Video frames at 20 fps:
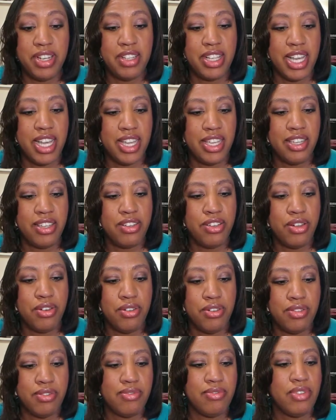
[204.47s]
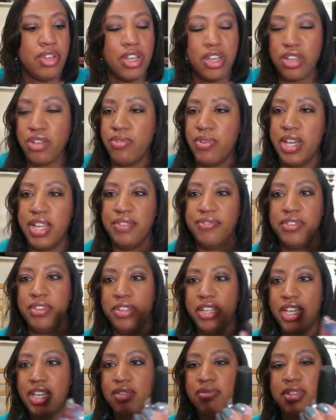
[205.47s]
I go quite a few
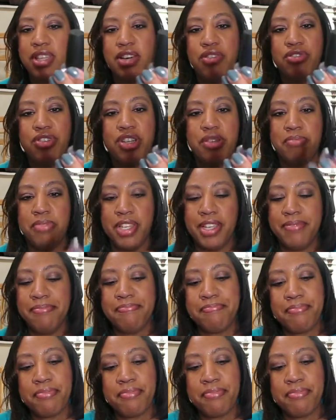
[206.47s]
days without chipping.